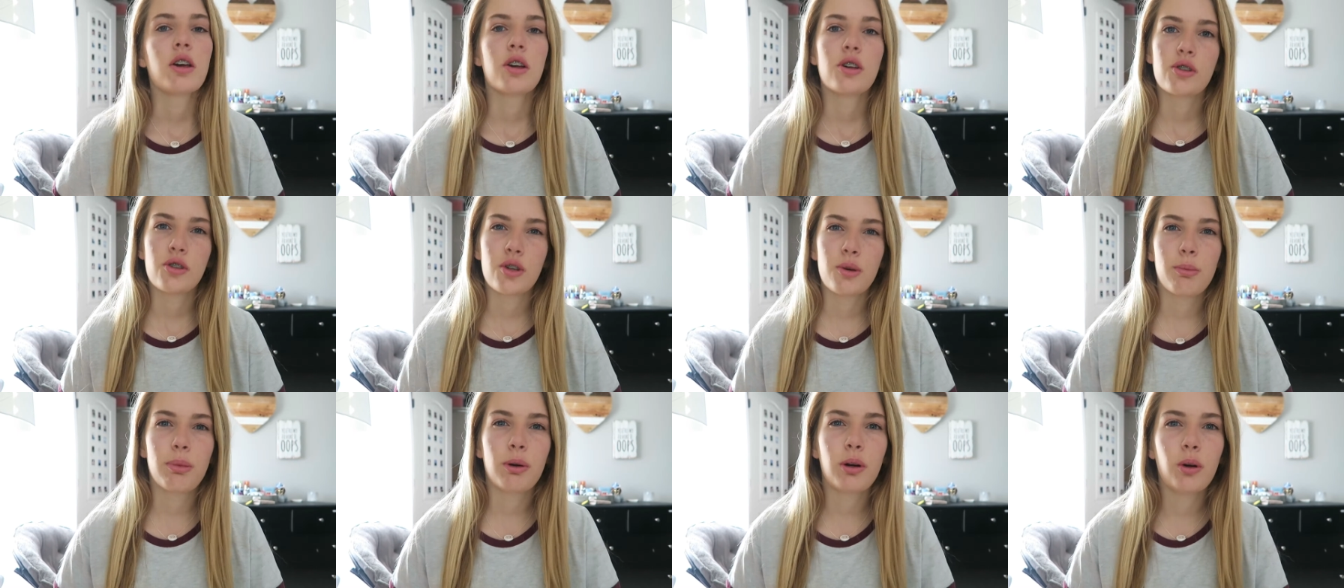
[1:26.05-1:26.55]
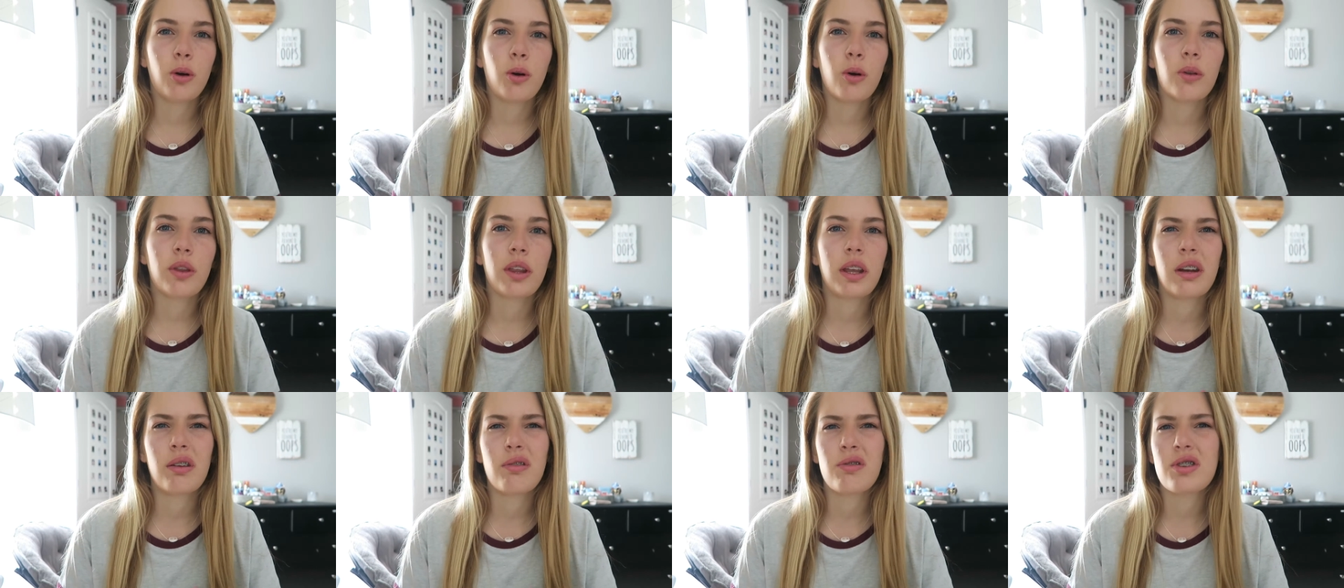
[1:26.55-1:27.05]
super
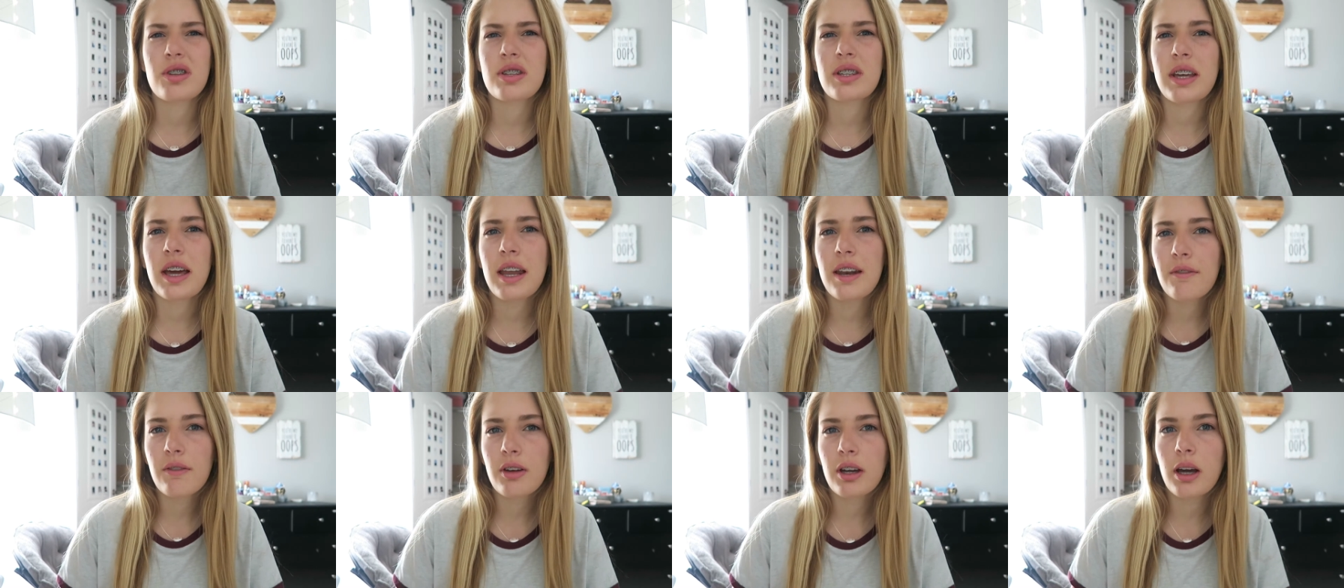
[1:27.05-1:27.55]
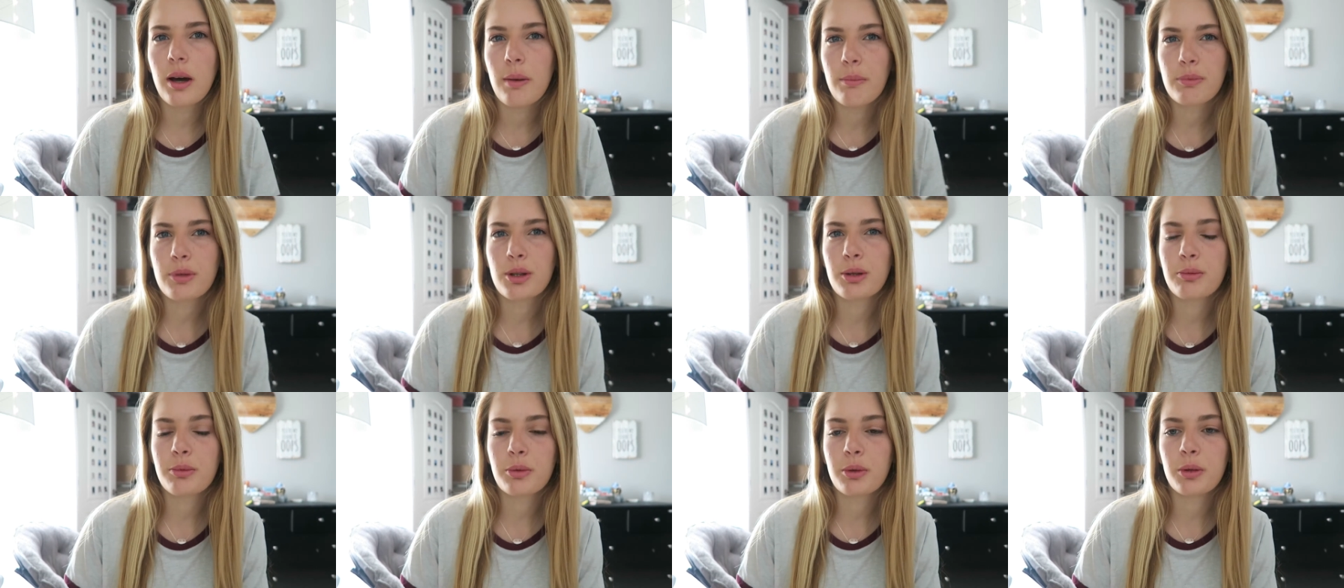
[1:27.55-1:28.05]
cold and it was just kind of
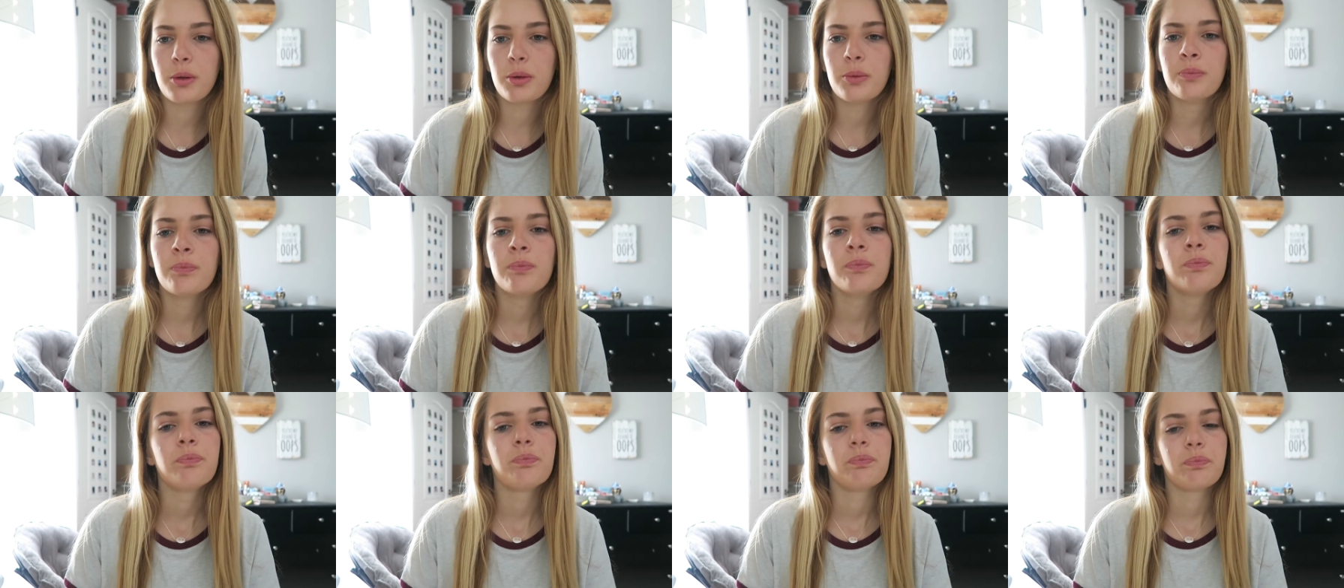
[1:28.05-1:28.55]
uncomfortable.